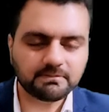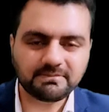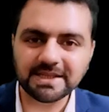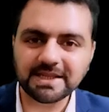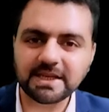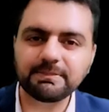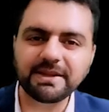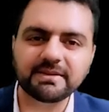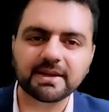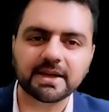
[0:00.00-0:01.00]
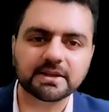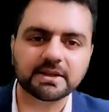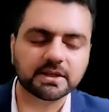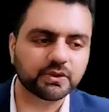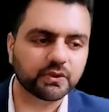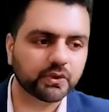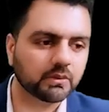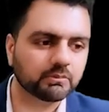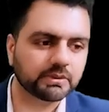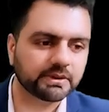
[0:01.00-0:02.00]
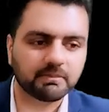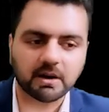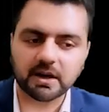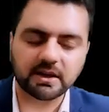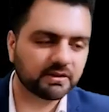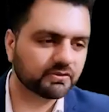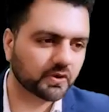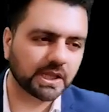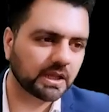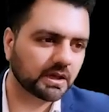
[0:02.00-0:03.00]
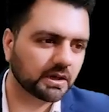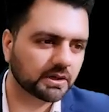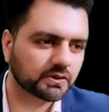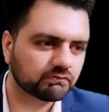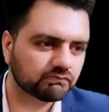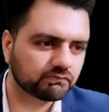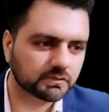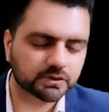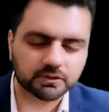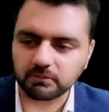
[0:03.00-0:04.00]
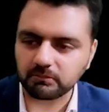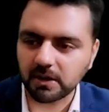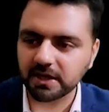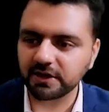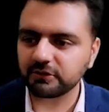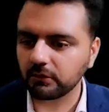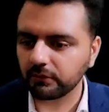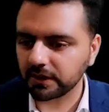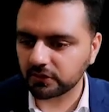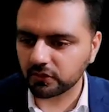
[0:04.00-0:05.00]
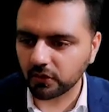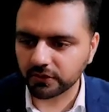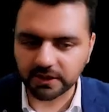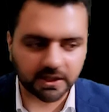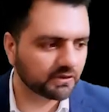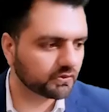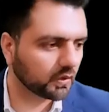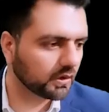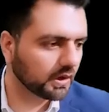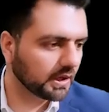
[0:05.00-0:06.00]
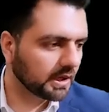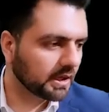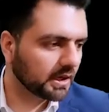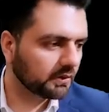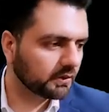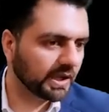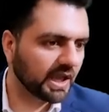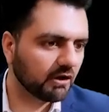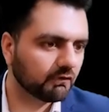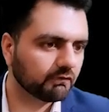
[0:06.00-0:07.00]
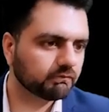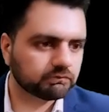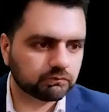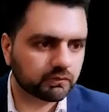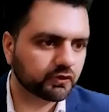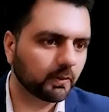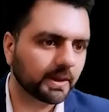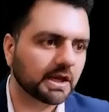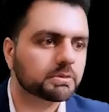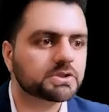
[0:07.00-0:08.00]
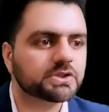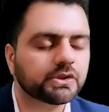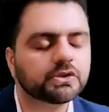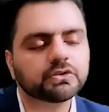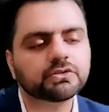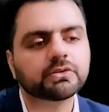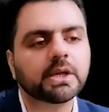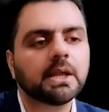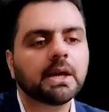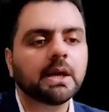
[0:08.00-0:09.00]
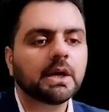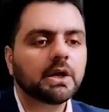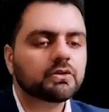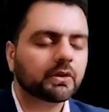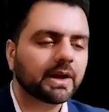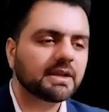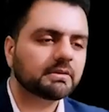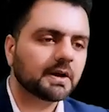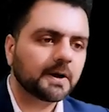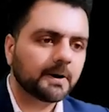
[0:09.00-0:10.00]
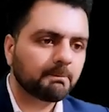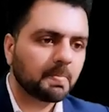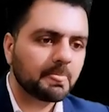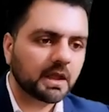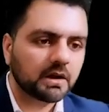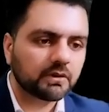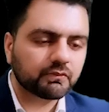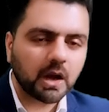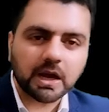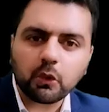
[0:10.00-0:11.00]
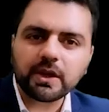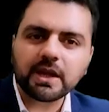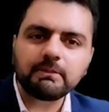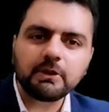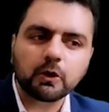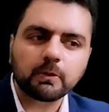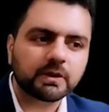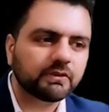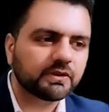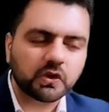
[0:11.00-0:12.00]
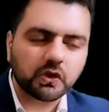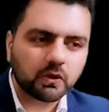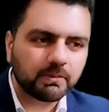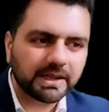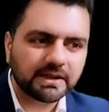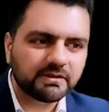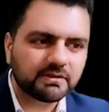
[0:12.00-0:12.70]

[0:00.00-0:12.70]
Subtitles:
It means that the market is trading, market is moving throughout the day, so we have so many opportunities to trade. So guys, account can be opened with zero balance.